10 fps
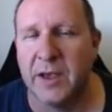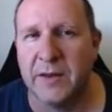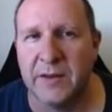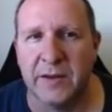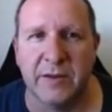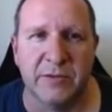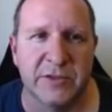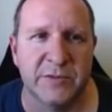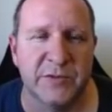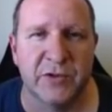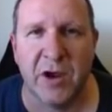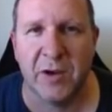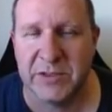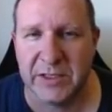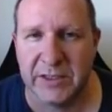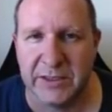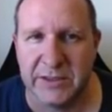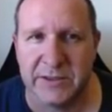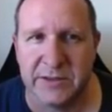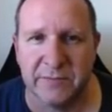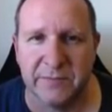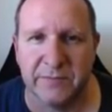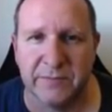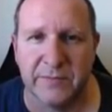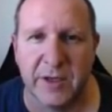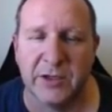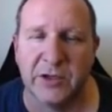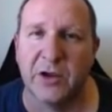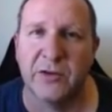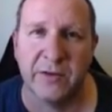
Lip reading: and then it will subscribe to the list and go to the